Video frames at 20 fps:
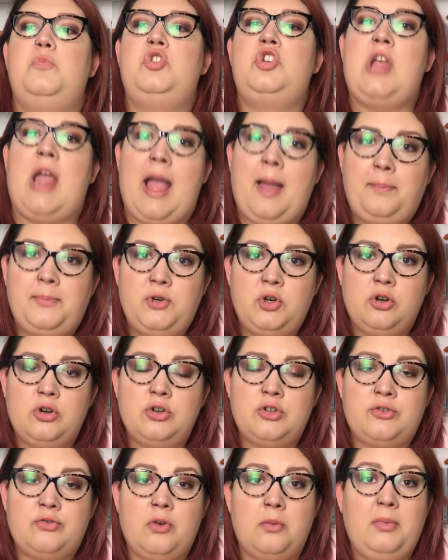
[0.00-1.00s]

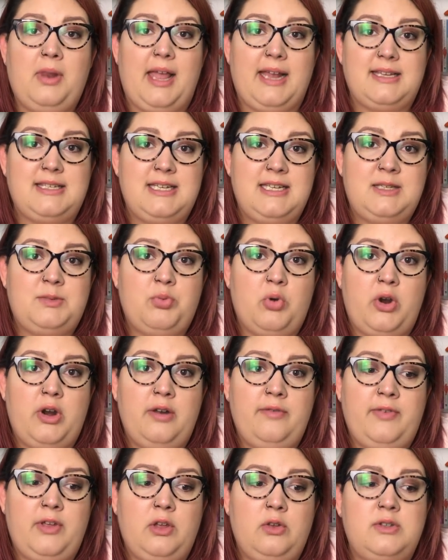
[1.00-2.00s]
chapters from Lexi's
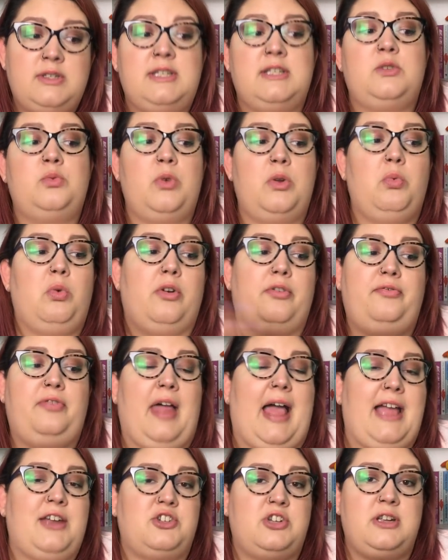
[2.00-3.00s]
point of view since we were
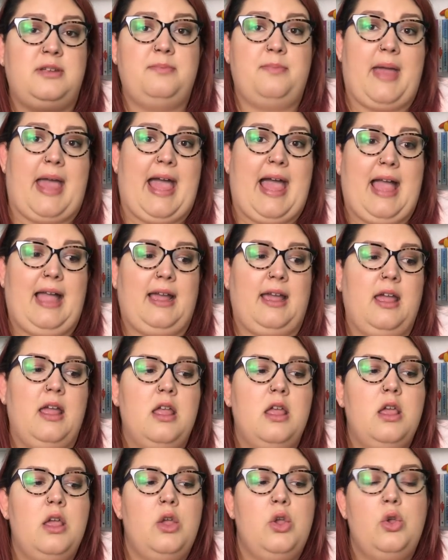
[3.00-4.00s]
flashing back
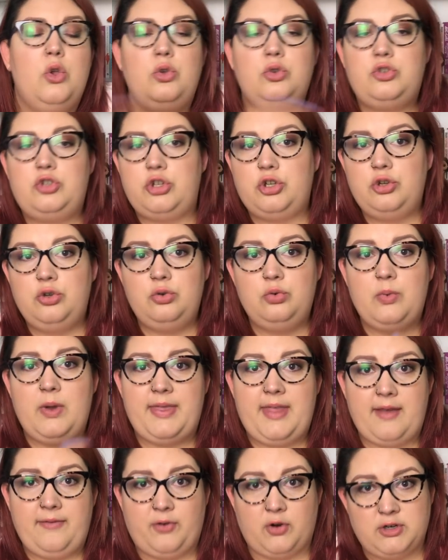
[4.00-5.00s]
to
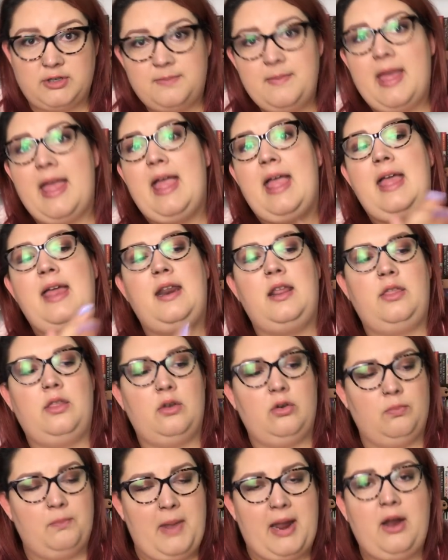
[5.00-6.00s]
when they first met and
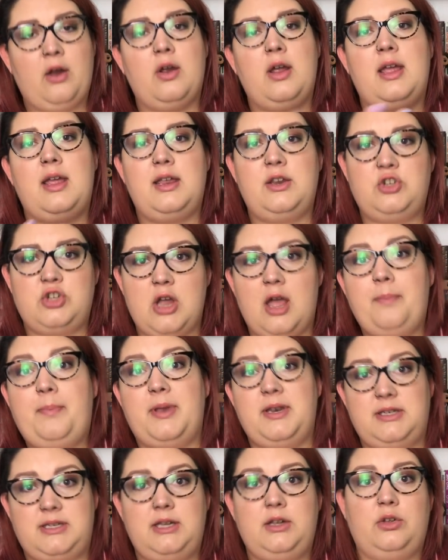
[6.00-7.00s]
their marriage up
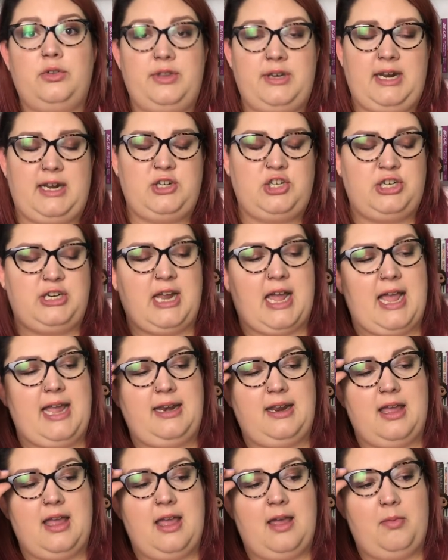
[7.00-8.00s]
until the day she
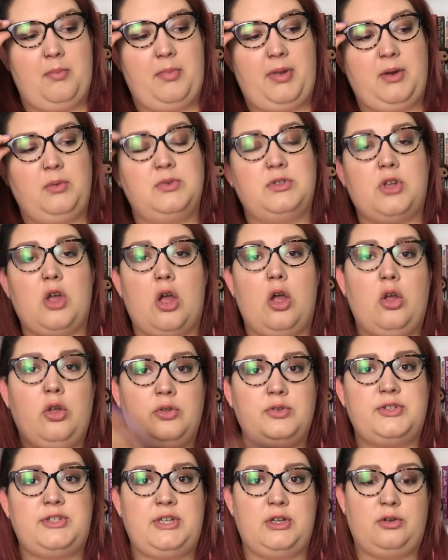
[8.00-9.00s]
died. Um, but it was
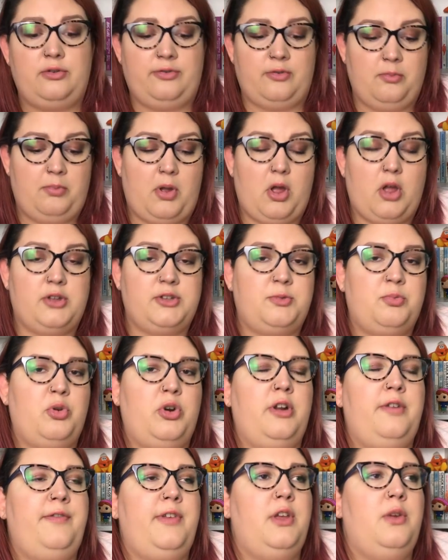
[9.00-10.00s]
all still from Paul's
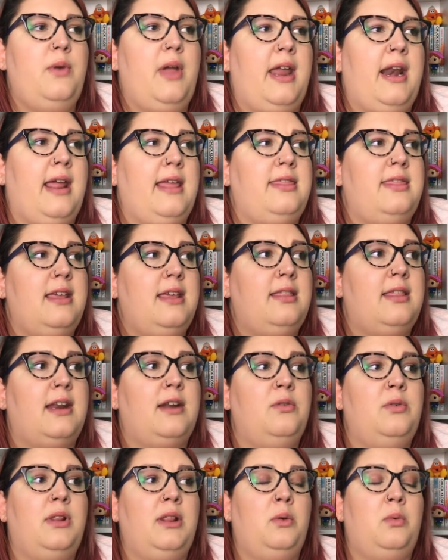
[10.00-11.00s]
point of view. And I think that
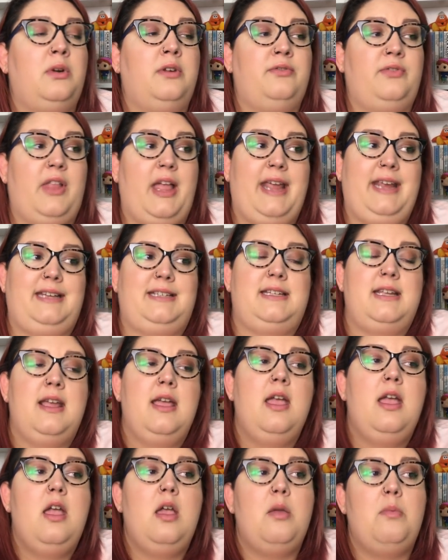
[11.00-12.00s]
I really would have liked
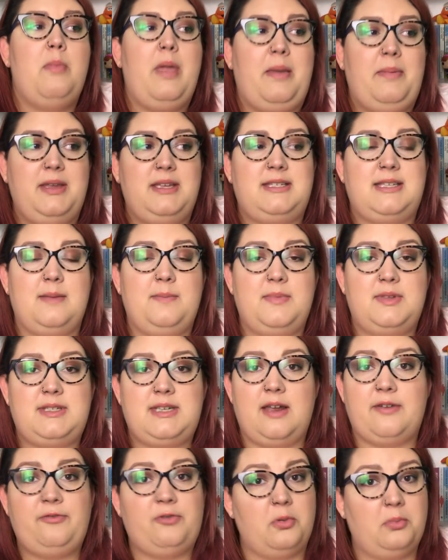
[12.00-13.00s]
maybe some
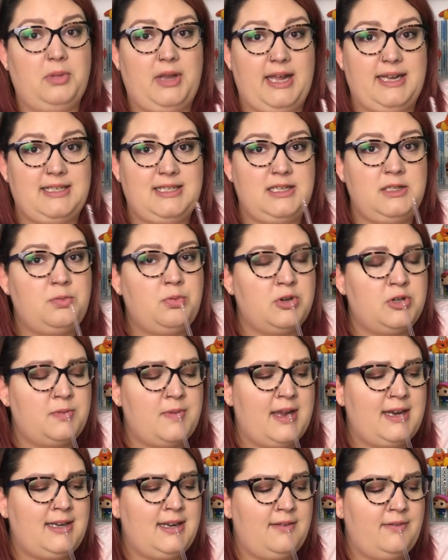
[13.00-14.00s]
stuff from Lexi's
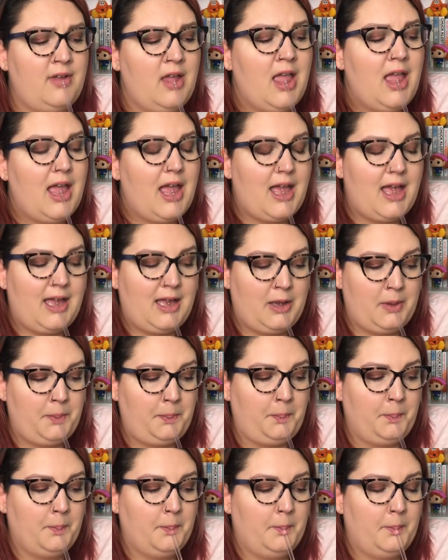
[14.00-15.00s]
perspective.
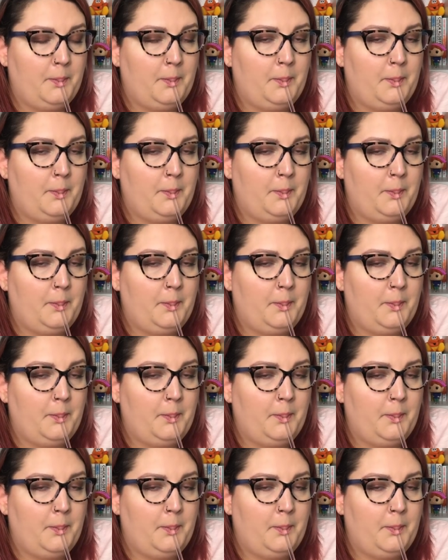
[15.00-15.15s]
Um,